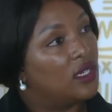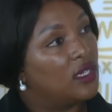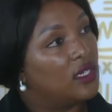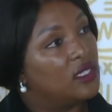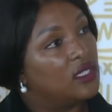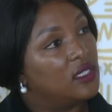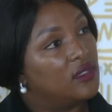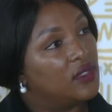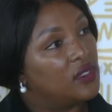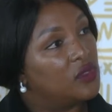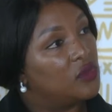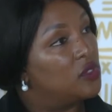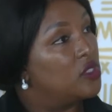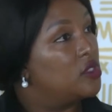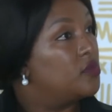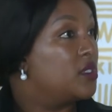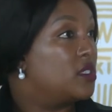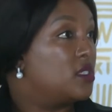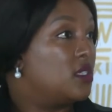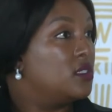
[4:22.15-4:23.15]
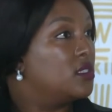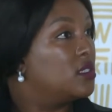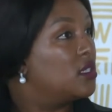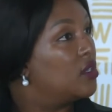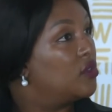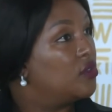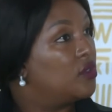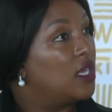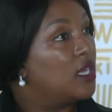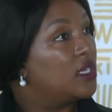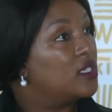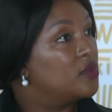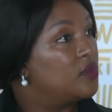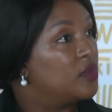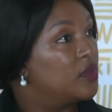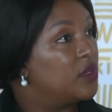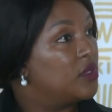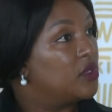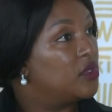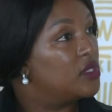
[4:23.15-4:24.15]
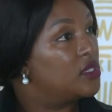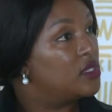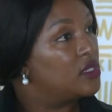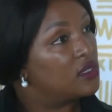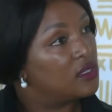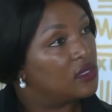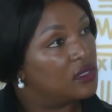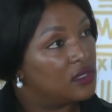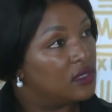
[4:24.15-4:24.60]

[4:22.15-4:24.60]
active a swedish massage can relax me because